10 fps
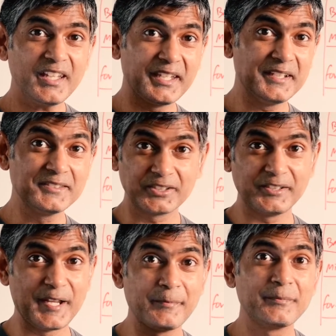
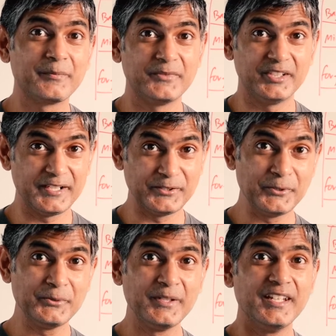Instagram that I
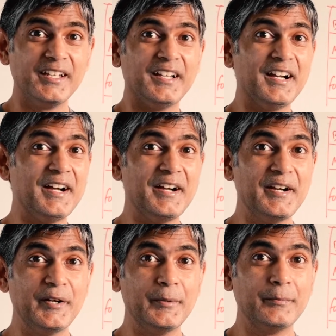know.
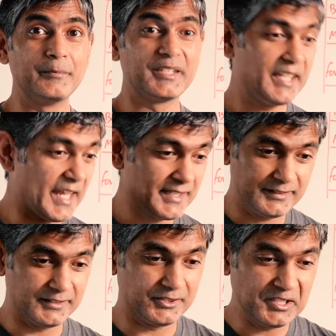He has
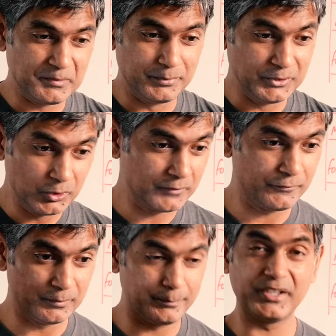these really
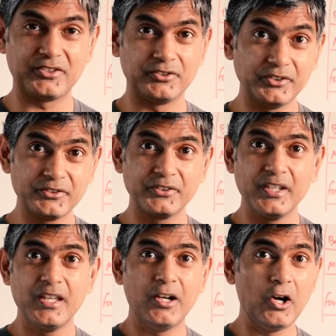beautiful pictures
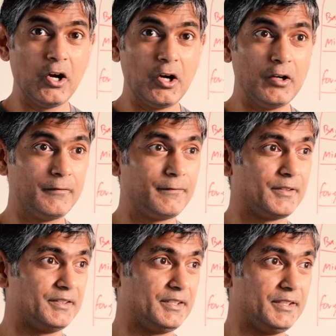
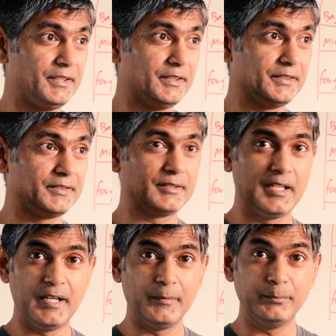of these
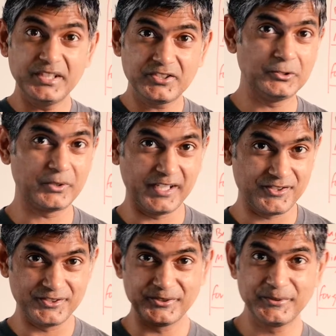beach
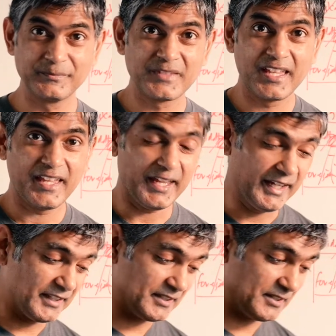locations,
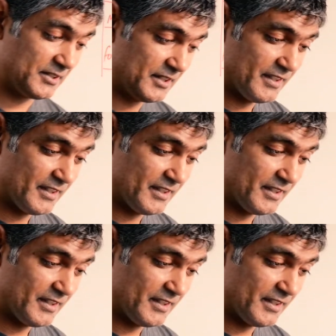and